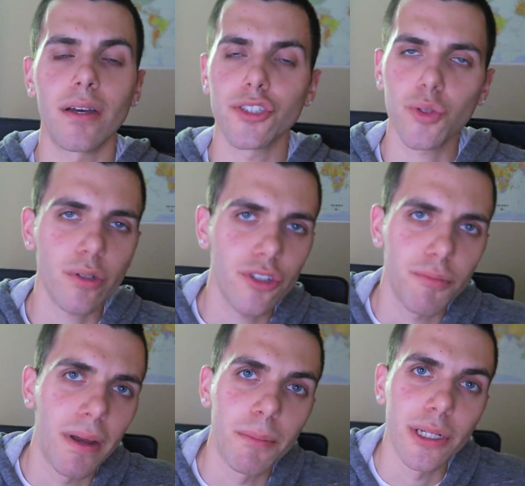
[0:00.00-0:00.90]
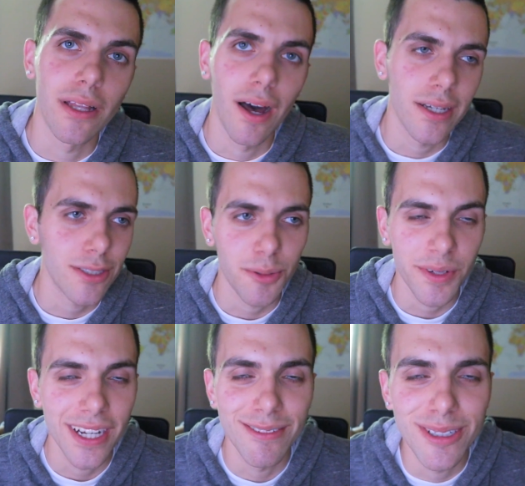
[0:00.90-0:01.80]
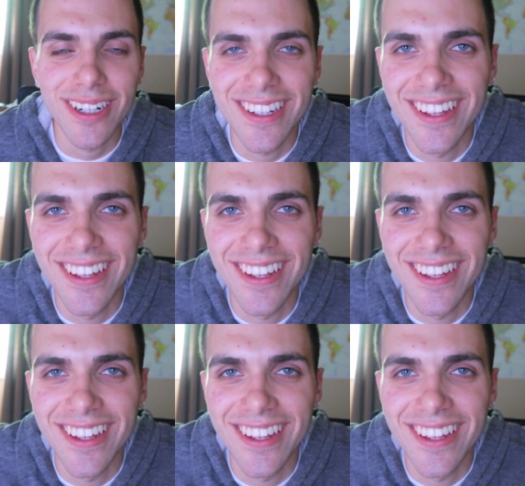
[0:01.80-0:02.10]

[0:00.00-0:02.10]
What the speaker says: Short-term memory loss or whatever.